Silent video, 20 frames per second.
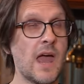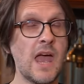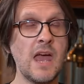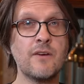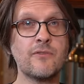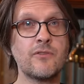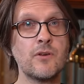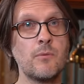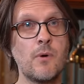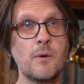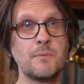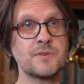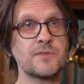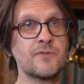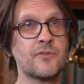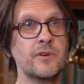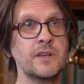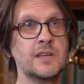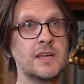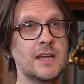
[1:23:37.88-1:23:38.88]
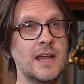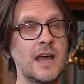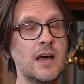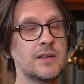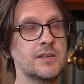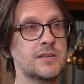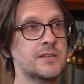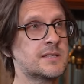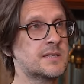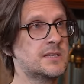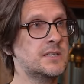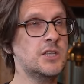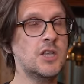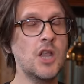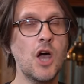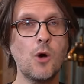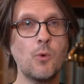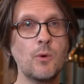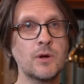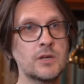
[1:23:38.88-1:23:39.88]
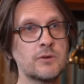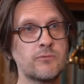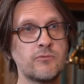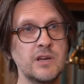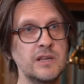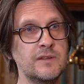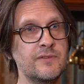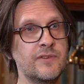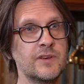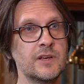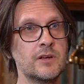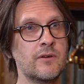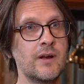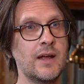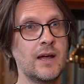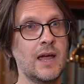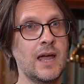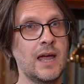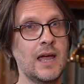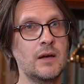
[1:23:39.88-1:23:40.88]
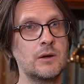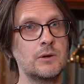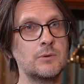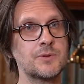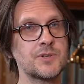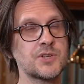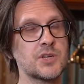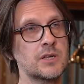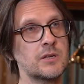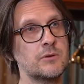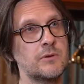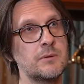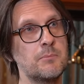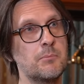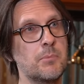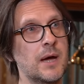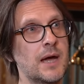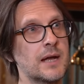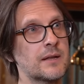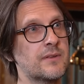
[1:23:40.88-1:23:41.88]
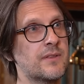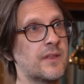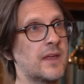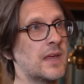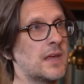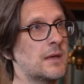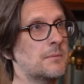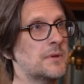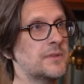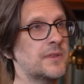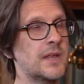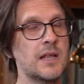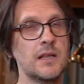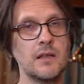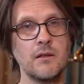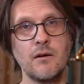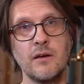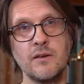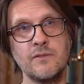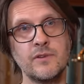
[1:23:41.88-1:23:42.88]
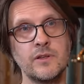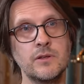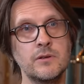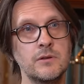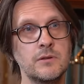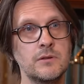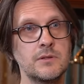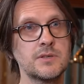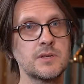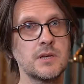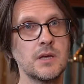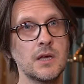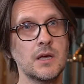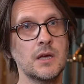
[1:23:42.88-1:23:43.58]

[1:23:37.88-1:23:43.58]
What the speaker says: Everyone was freaking out. No one could really figure out how it was going to impact them and their livelihood.